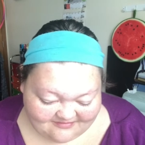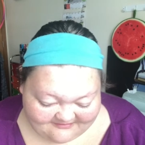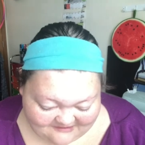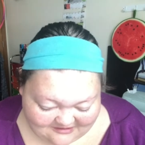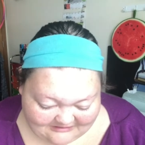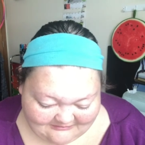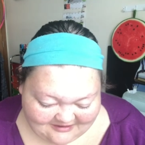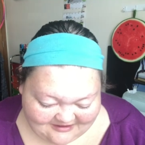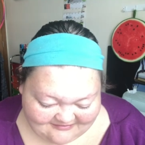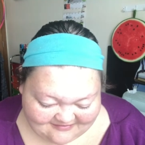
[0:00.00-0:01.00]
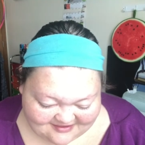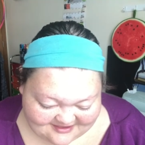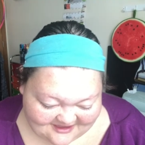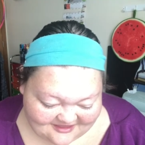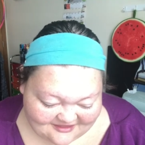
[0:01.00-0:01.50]
brainwave
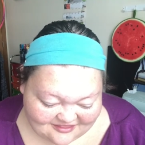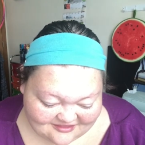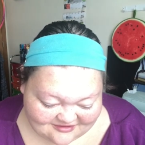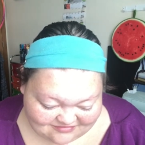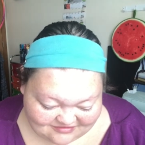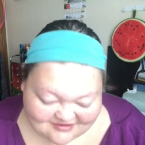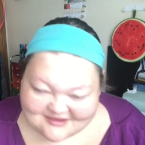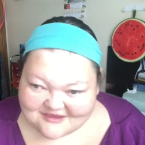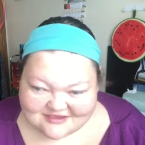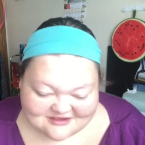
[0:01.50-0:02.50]
state that the music is